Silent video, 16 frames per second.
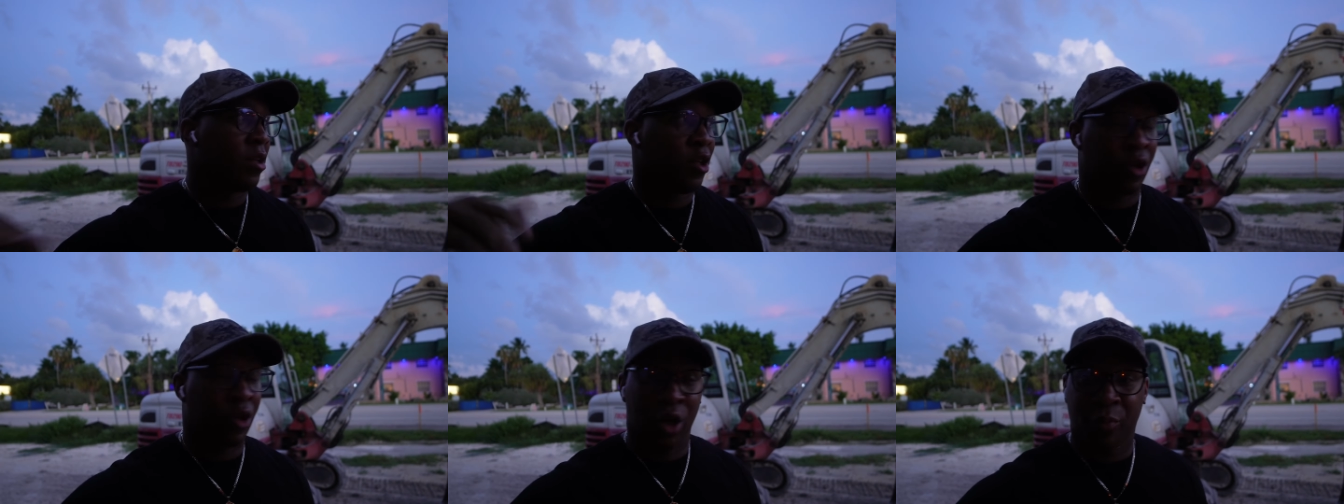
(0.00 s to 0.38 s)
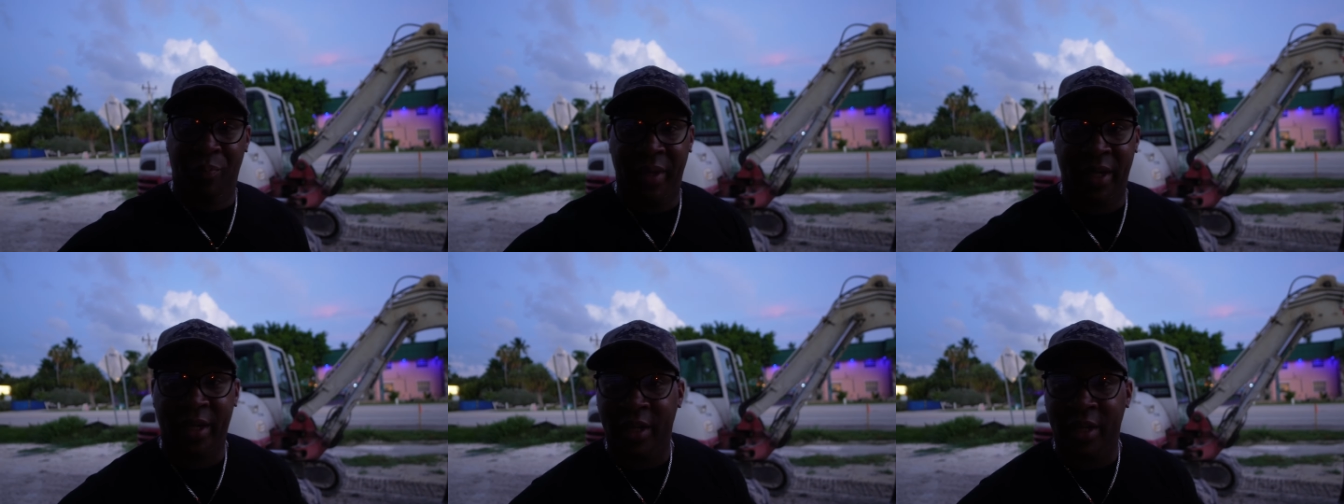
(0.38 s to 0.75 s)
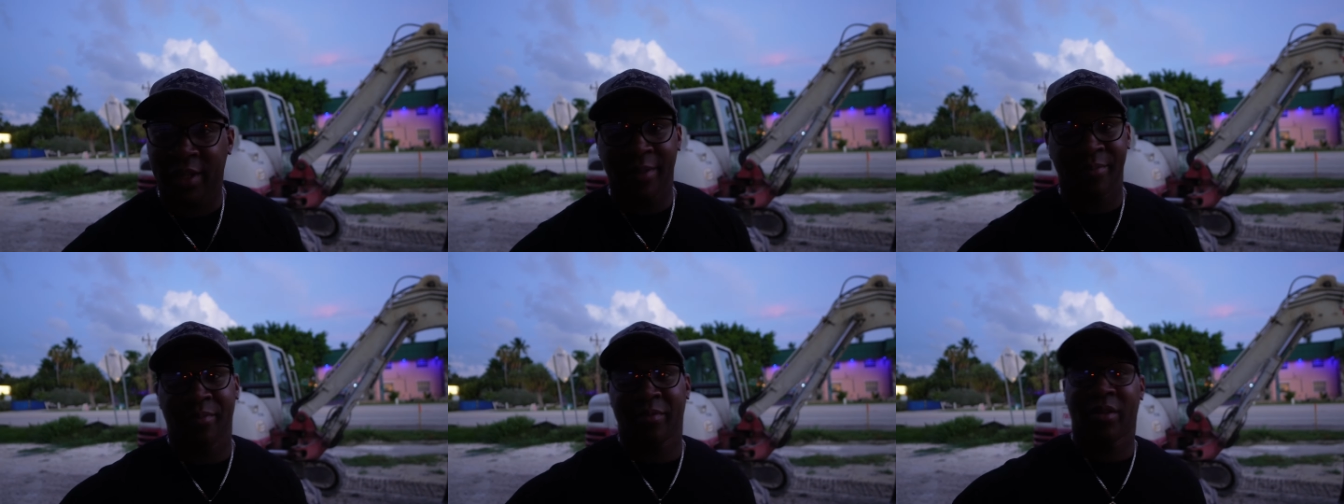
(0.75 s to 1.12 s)
You go pick
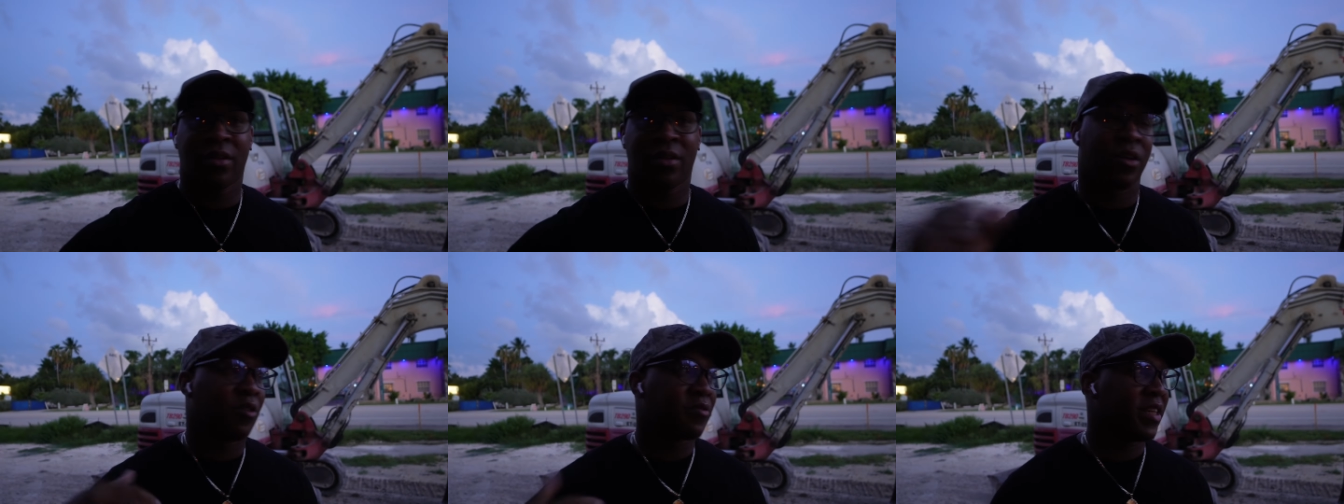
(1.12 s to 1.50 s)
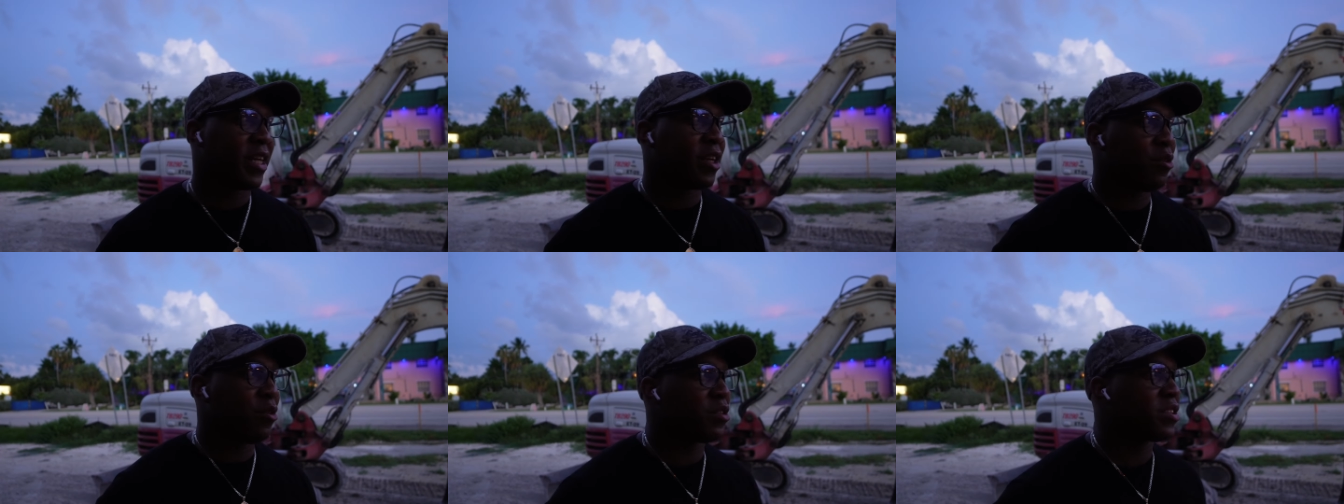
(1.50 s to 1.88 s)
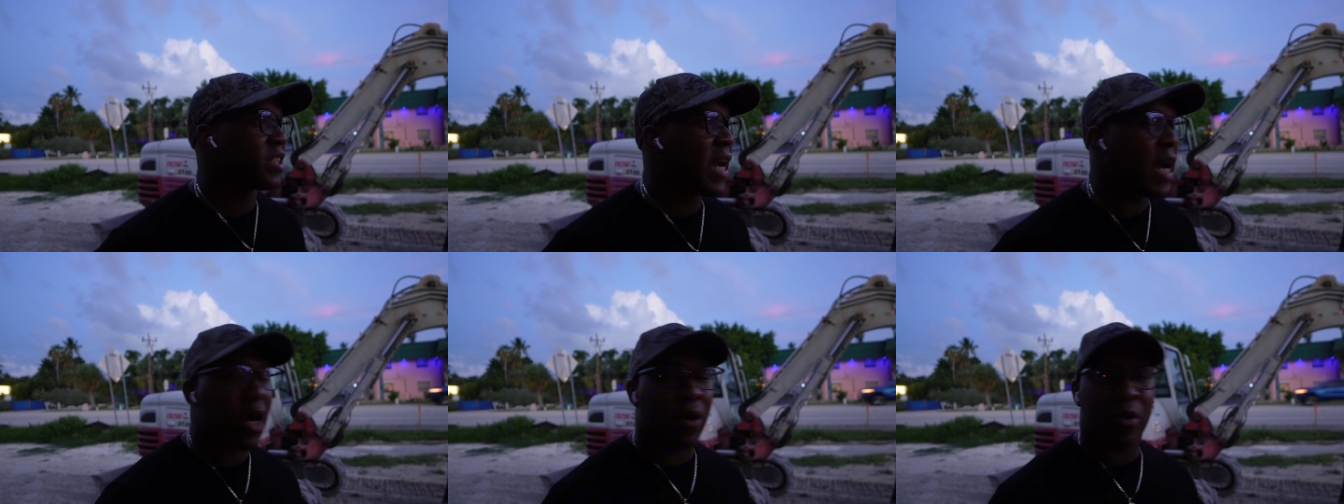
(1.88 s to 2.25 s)
up, go take you a
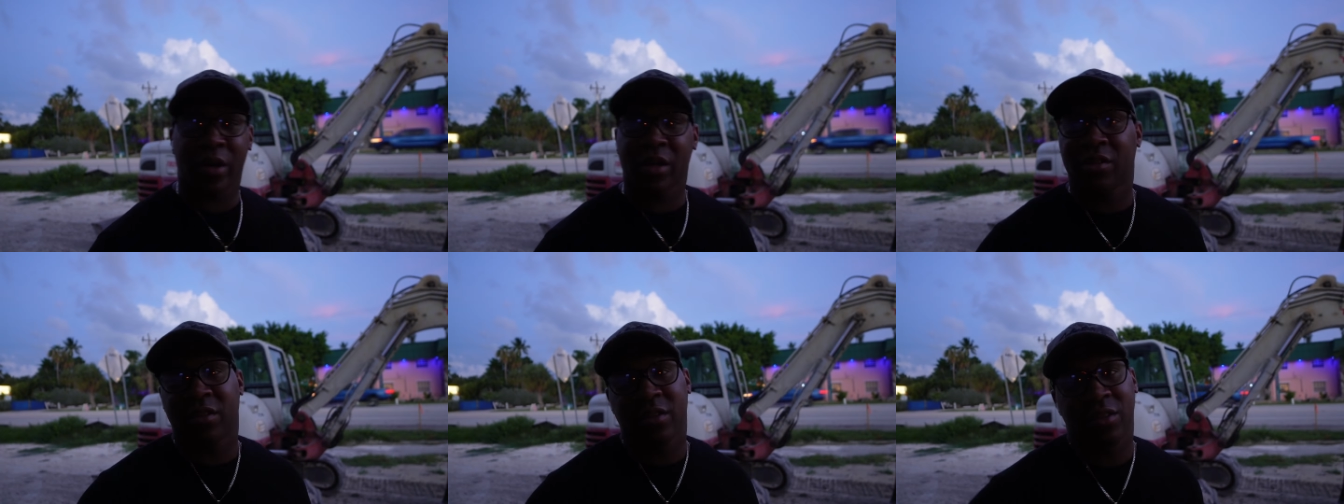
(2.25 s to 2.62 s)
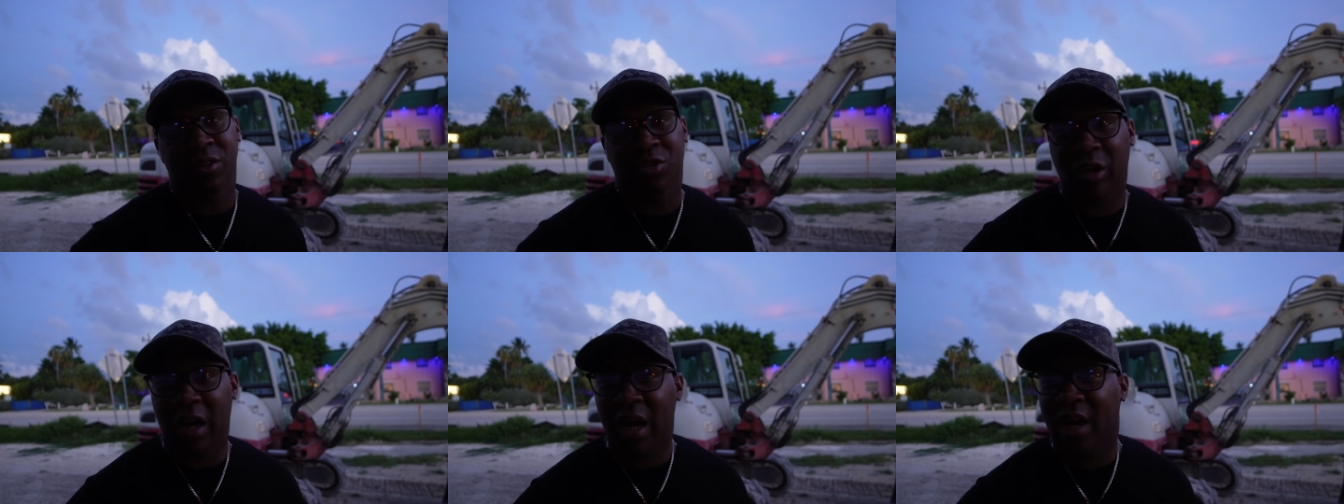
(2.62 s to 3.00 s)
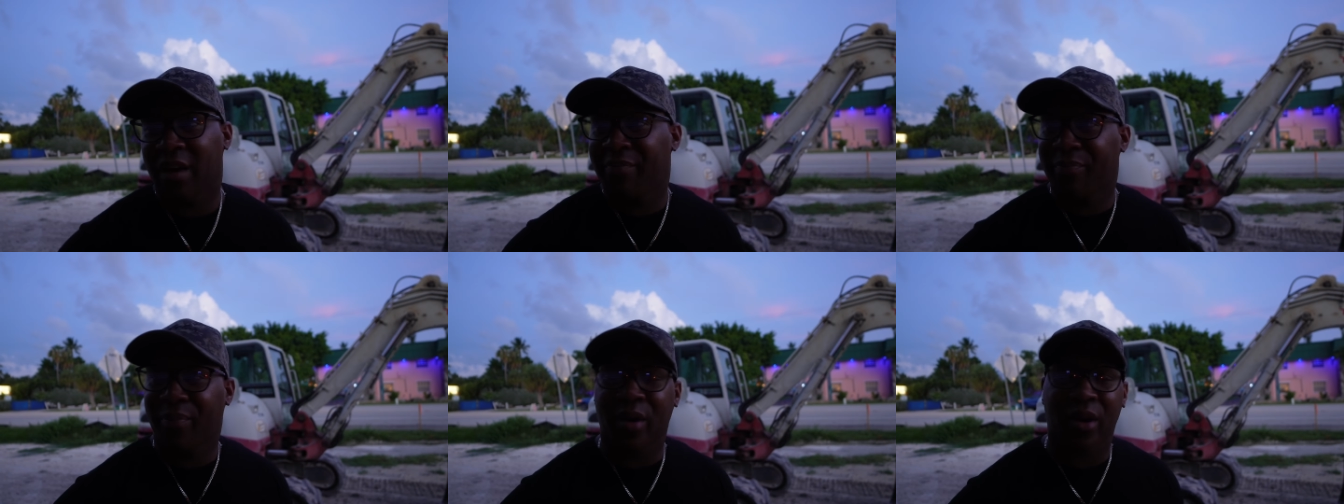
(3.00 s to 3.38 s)
shower,
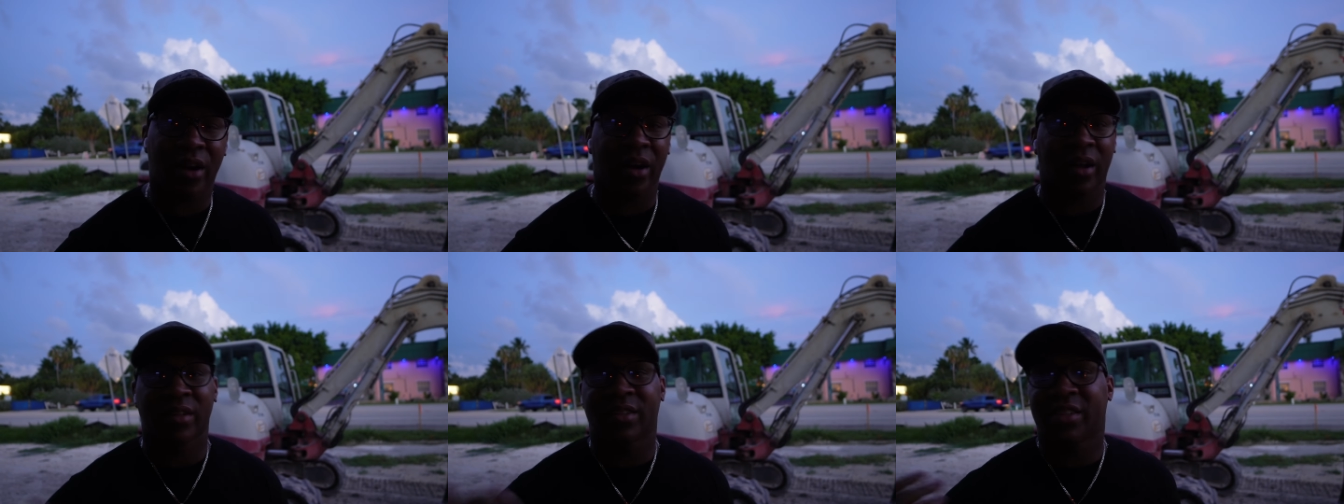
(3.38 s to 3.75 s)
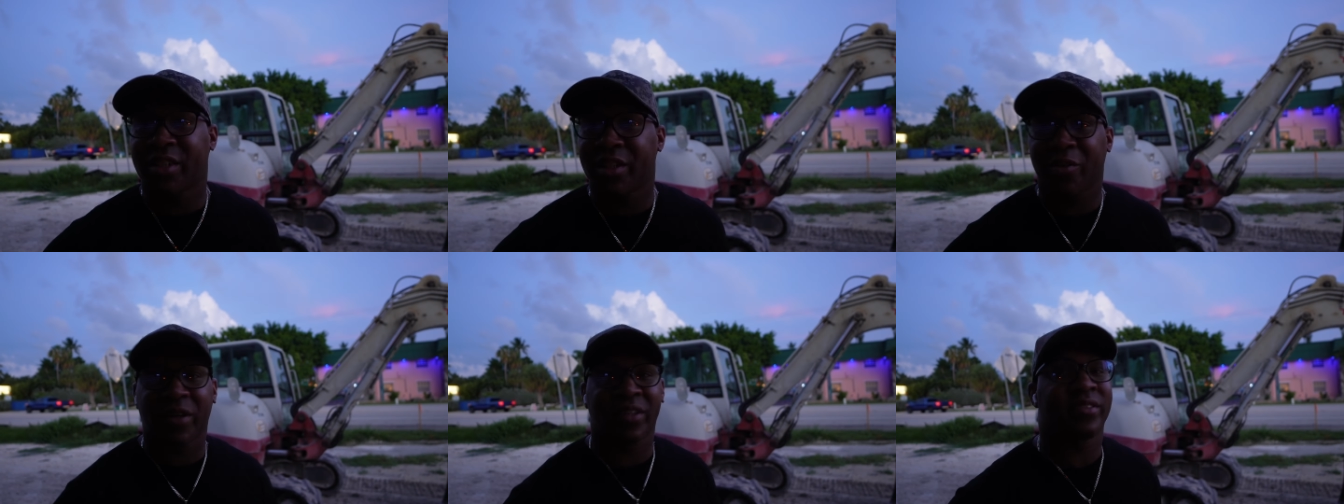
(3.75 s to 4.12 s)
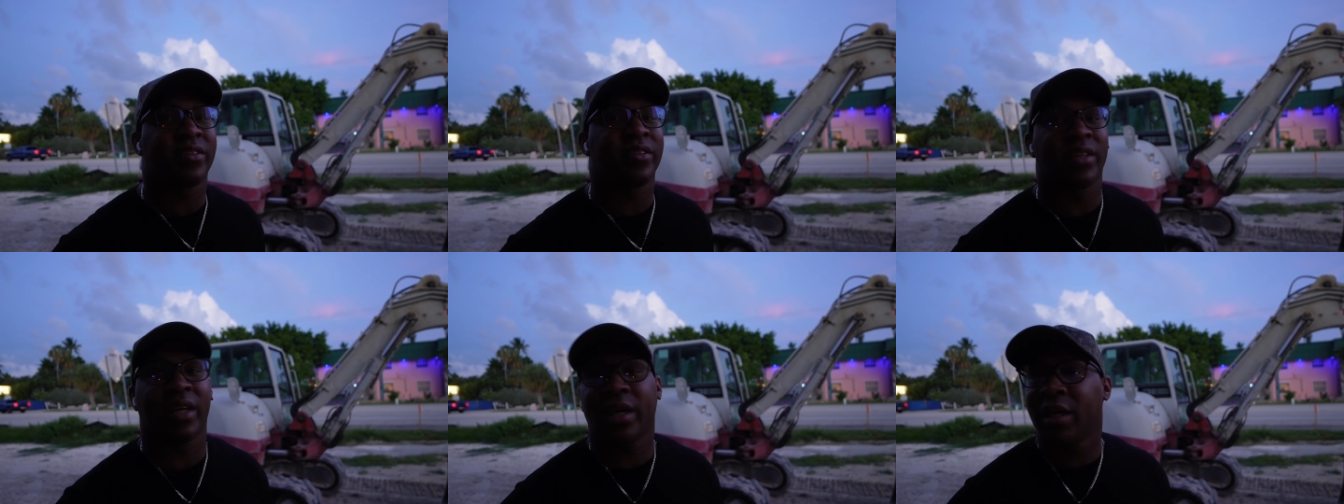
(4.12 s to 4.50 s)
drive, park, chill the rest of
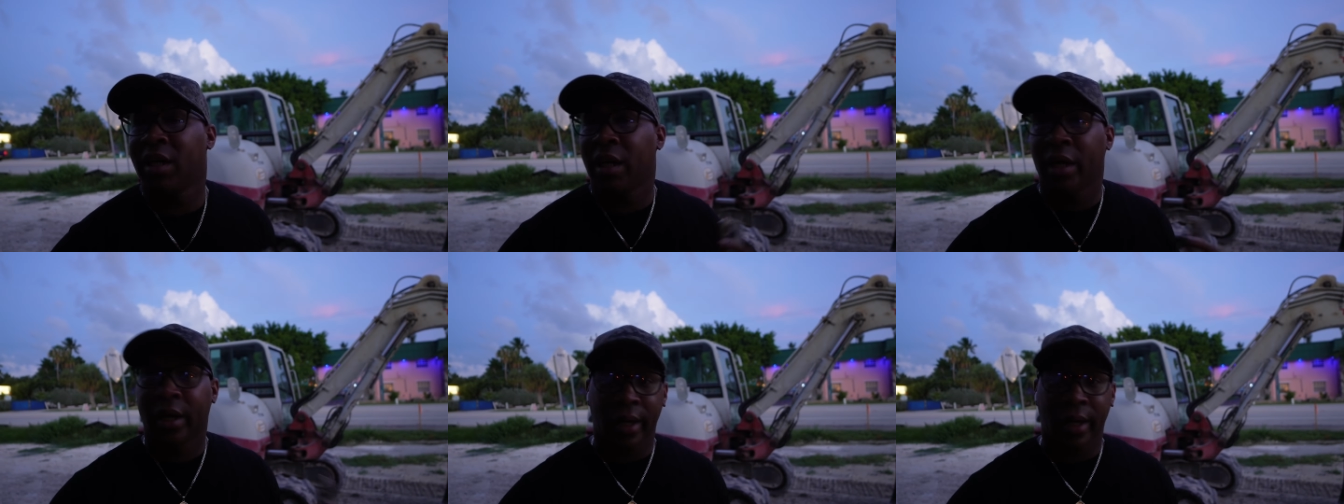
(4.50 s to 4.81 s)
the day.